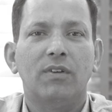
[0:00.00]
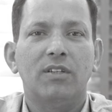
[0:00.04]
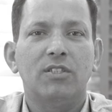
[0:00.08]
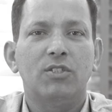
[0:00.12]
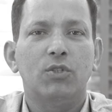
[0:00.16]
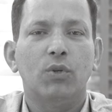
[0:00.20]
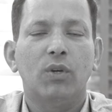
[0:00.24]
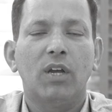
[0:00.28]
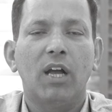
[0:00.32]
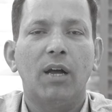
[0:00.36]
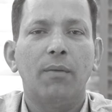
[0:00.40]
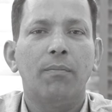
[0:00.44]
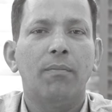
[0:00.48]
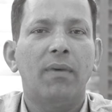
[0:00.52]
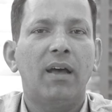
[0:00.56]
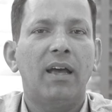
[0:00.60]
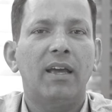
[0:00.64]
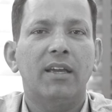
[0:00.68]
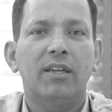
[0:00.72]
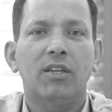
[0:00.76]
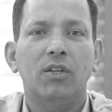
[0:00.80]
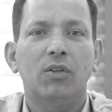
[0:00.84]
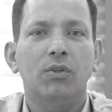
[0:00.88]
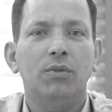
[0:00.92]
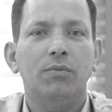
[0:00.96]
once you come
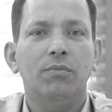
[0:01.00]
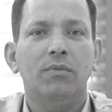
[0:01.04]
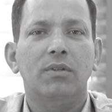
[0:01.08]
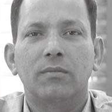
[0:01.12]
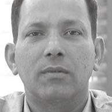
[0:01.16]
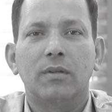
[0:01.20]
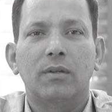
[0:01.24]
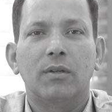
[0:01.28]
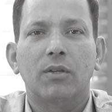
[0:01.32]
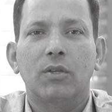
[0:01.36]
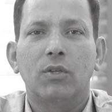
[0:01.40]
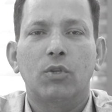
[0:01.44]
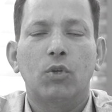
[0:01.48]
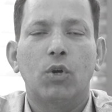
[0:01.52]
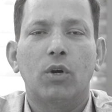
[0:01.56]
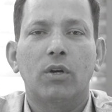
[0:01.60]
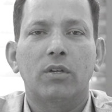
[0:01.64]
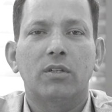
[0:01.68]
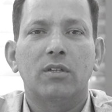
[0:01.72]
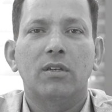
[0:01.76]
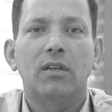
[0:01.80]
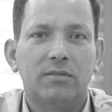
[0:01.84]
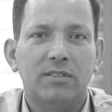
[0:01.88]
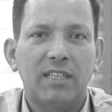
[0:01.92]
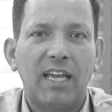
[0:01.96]
back, you know,
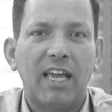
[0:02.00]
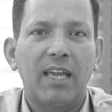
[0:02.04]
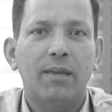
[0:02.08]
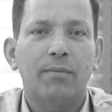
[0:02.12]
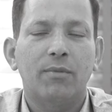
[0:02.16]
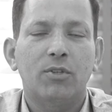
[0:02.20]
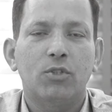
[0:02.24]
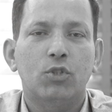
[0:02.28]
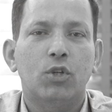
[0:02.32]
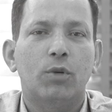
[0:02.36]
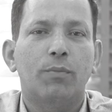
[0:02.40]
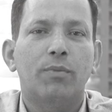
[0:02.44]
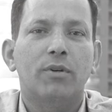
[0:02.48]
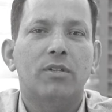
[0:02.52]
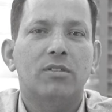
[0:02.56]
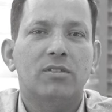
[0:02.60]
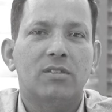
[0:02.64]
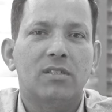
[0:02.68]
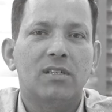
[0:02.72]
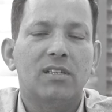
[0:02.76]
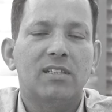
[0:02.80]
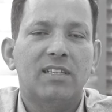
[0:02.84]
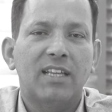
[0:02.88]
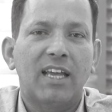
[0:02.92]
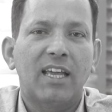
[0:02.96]
your time is your
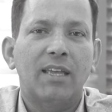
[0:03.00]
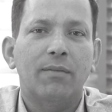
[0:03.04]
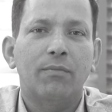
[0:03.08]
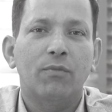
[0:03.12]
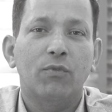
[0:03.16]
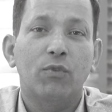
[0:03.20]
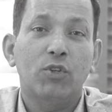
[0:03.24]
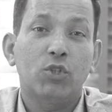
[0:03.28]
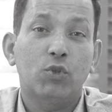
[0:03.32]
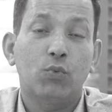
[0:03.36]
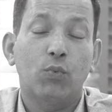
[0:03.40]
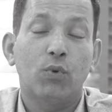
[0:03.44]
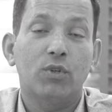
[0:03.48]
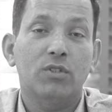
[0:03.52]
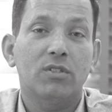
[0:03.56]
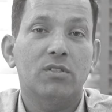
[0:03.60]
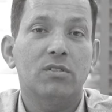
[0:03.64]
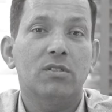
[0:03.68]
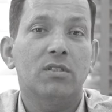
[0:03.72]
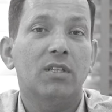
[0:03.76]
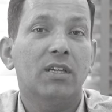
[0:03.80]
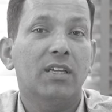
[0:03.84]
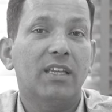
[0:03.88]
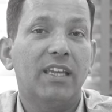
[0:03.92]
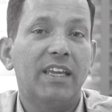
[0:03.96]
personal time, which
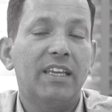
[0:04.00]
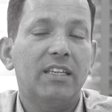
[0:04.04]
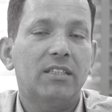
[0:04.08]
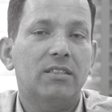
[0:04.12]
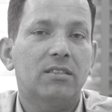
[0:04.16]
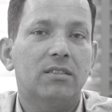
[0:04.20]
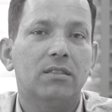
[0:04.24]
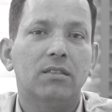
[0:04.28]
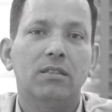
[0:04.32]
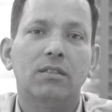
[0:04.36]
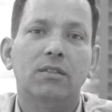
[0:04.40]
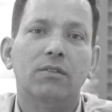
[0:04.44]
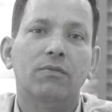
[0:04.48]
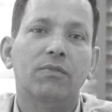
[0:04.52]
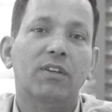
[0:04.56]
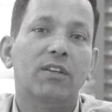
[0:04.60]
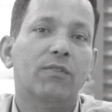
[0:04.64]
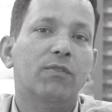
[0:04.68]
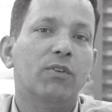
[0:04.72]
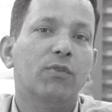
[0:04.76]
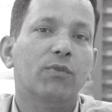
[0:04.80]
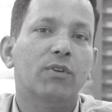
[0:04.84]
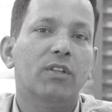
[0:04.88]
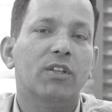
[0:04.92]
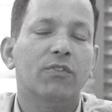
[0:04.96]
wasn't the case when
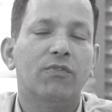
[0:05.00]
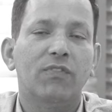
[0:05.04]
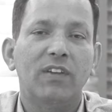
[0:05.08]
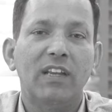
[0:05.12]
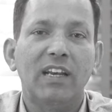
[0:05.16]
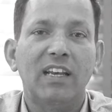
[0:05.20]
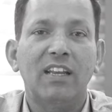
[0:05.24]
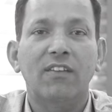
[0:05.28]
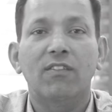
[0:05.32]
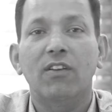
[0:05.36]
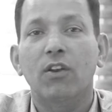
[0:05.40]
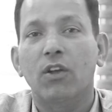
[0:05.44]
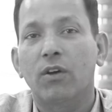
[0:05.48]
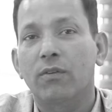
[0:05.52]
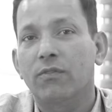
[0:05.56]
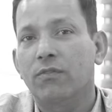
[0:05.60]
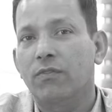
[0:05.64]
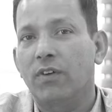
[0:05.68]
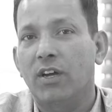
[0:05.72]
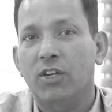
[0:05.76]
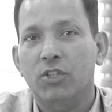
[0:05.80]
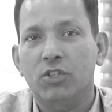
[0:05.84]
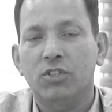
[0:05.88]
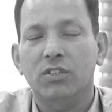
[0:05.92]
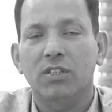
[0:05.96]
we were the field level of
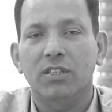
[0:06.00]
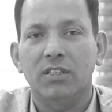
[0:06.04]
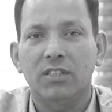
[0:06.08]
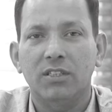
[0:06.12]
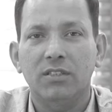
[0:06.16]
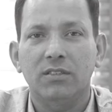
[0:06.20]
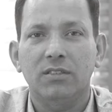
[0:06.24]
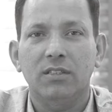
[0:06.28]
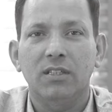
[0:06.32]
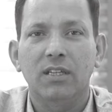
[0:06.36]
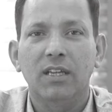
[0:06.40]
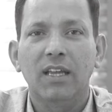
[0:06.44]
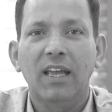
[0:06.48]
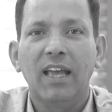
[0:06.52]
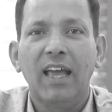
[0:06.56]
functionaries.